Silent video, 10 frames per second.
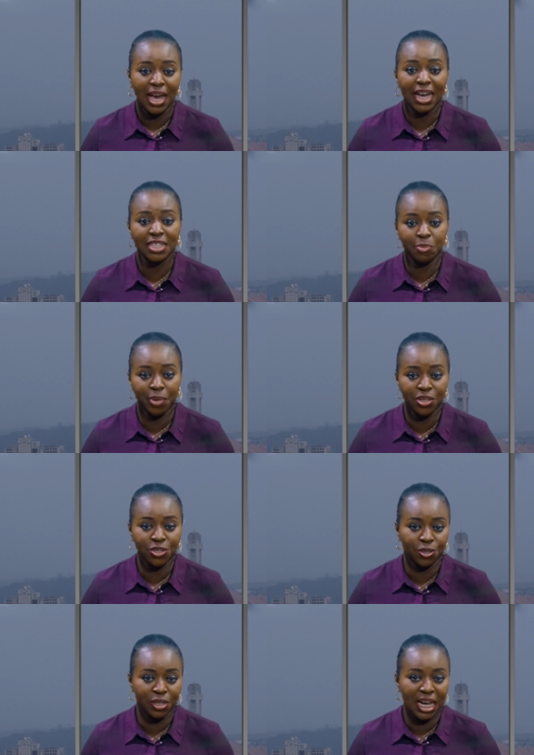as
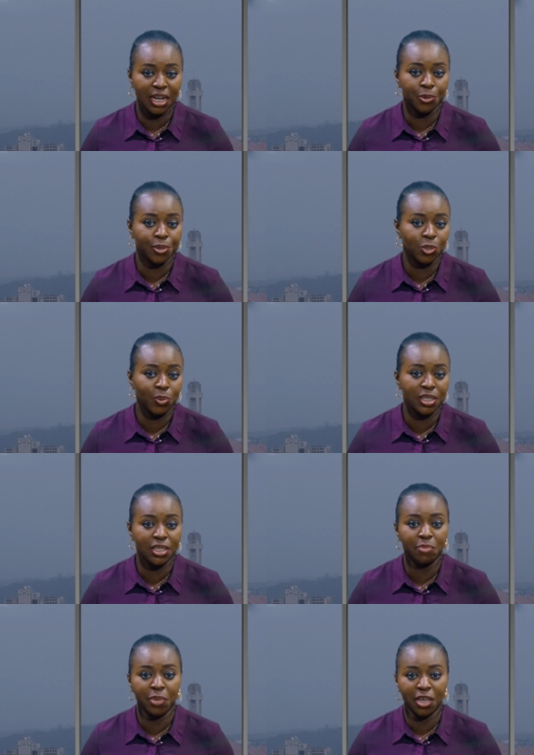pension and
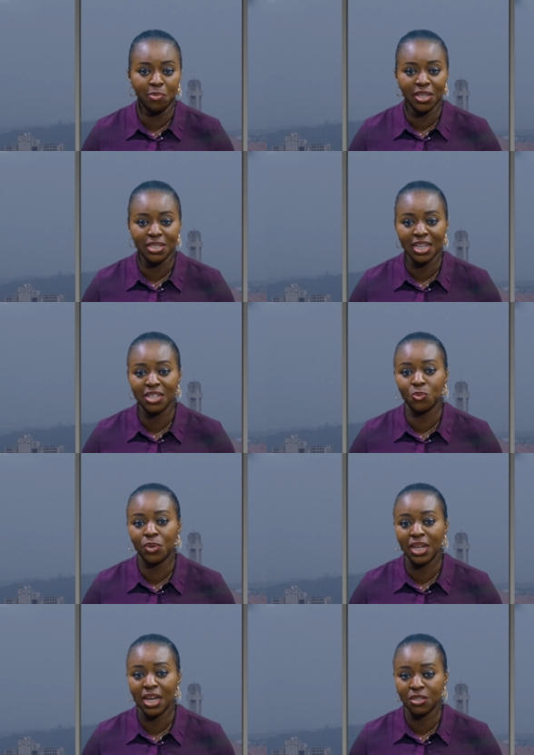gratuity payments as
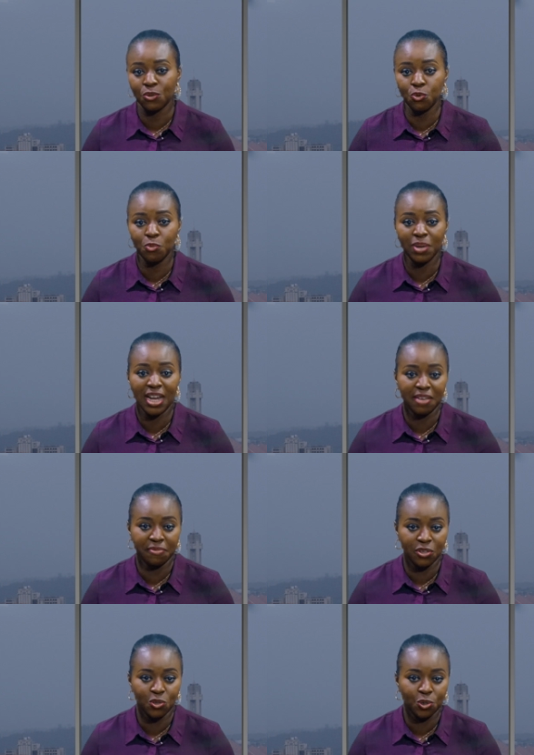well as group
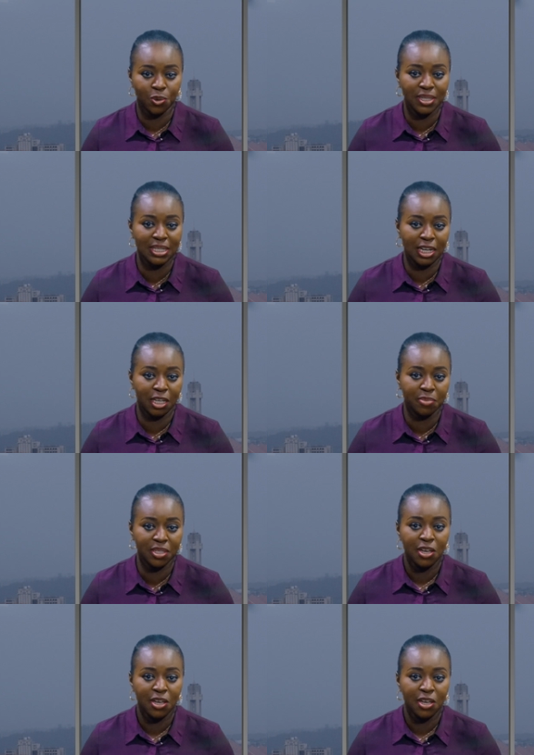life insurance claims